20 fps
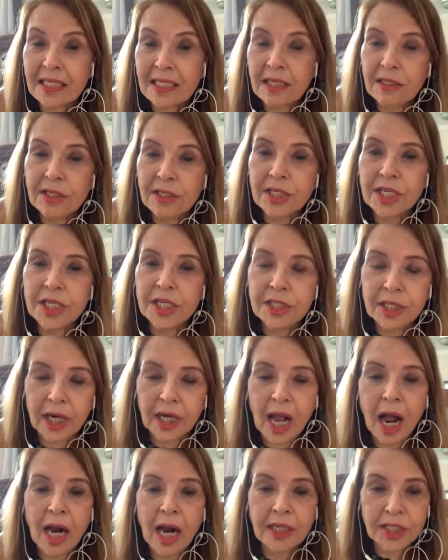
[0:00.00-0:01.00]
consider
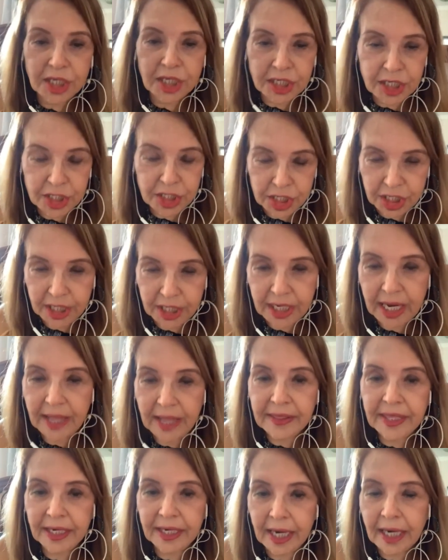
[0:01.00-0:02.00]
Argentina.
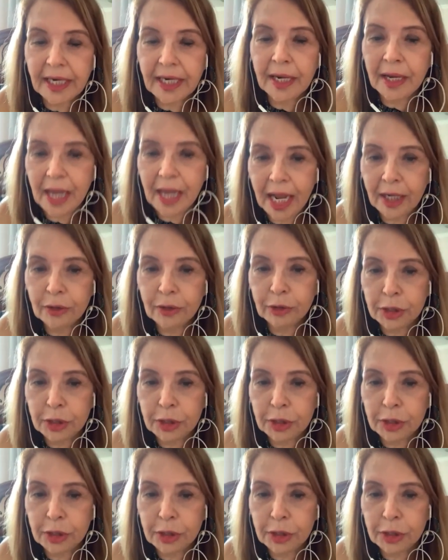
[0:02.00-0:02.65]
There are a good